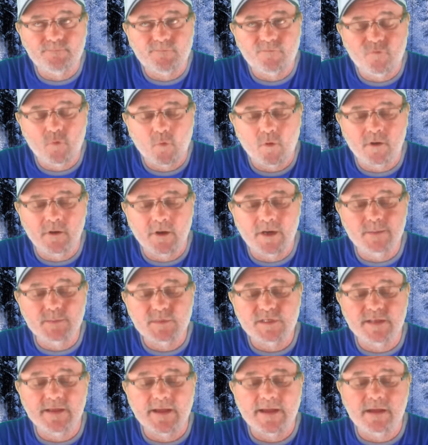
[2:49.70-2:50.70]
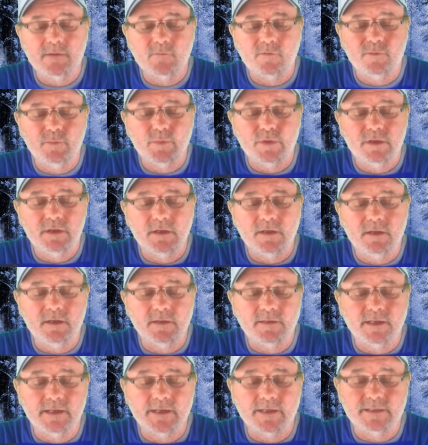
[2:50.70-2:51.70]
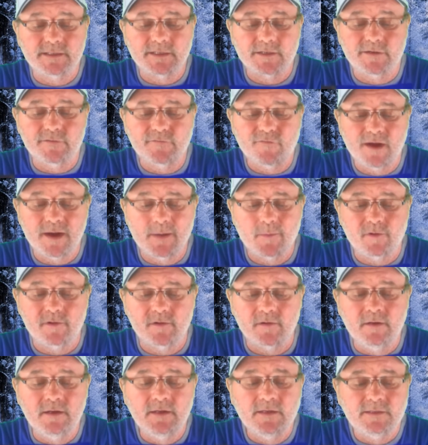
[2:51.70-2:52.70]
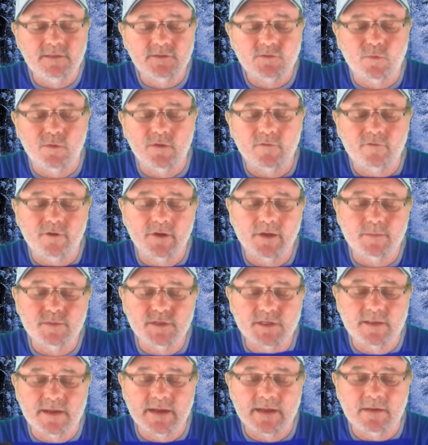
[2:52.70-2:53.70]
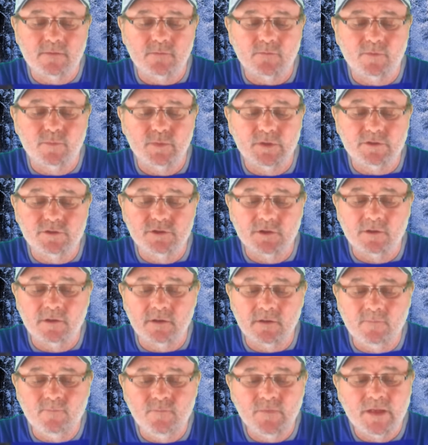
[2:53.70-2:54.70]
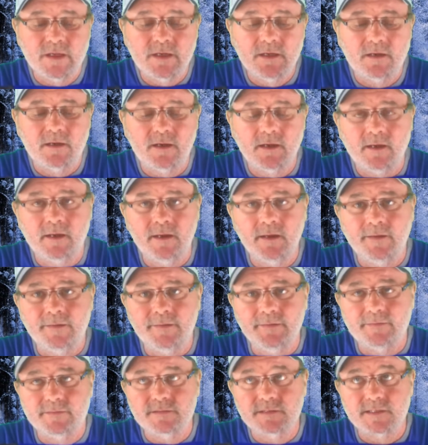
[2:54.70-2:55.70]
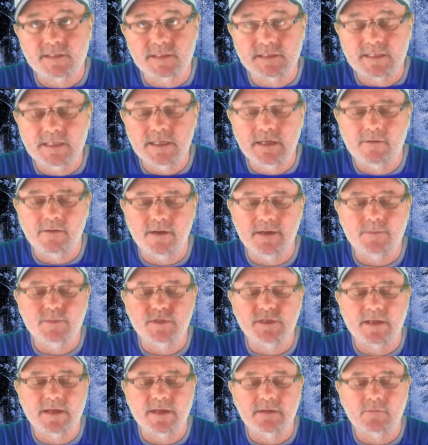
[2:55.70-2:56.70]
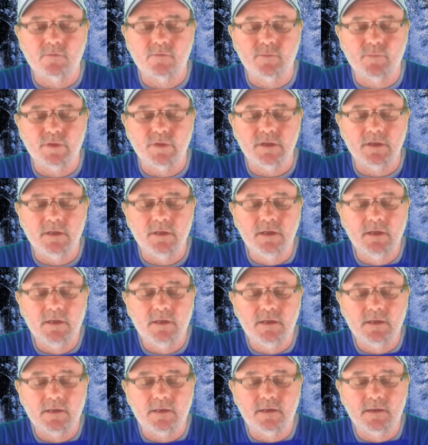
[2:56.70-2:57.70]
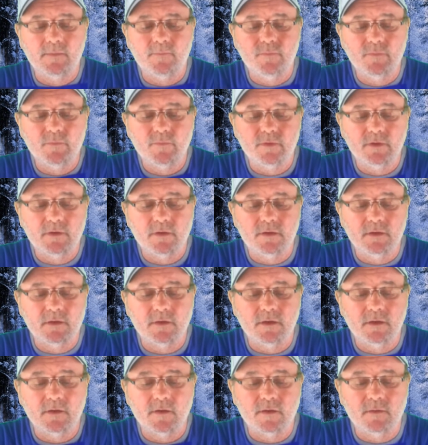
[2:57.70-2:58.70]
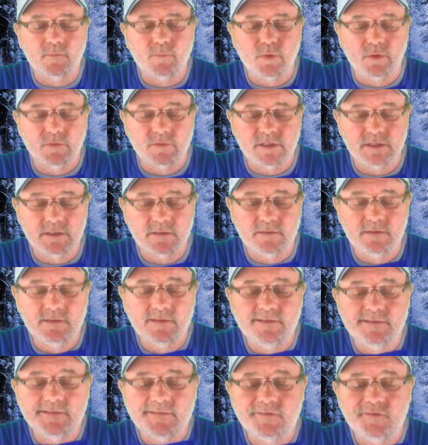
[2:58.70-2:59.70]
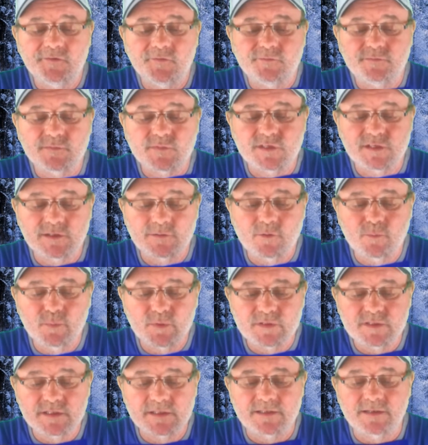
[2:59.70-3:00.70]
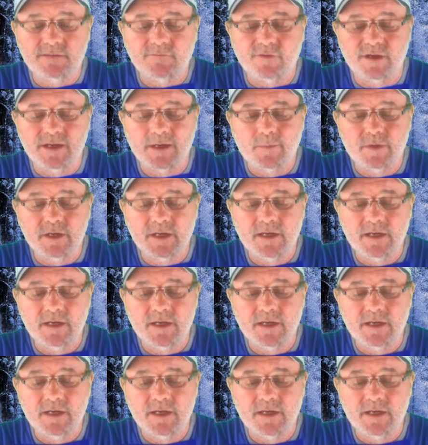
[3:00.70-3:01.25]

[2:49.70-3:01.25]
4 grams of that would be a dietary fiber, 12 grams of that would be sugar, and 16 grams of that would be in protein. 0% vitamin